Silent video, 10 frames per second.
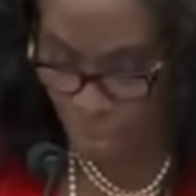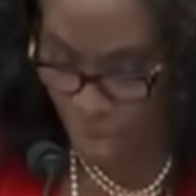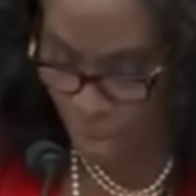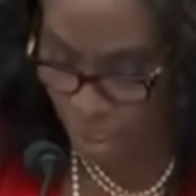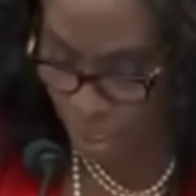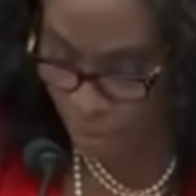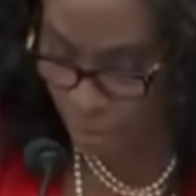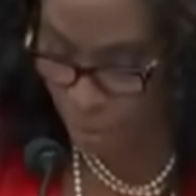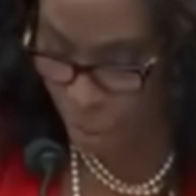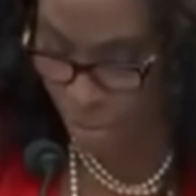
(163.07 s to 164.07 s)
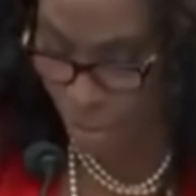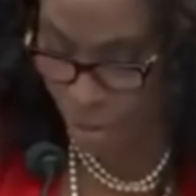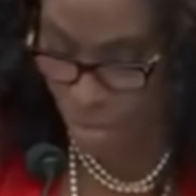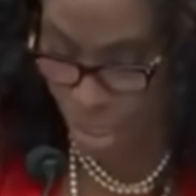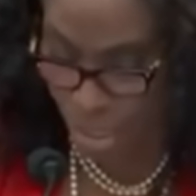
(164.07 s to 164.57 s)
It's not enough to set up a
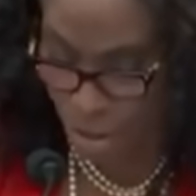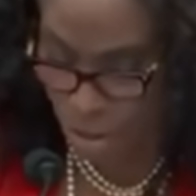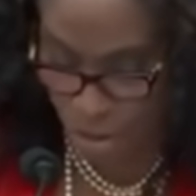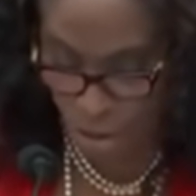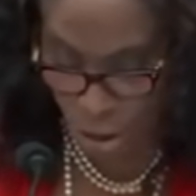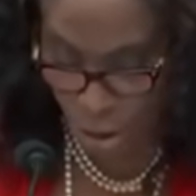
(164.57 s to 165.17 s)
committee just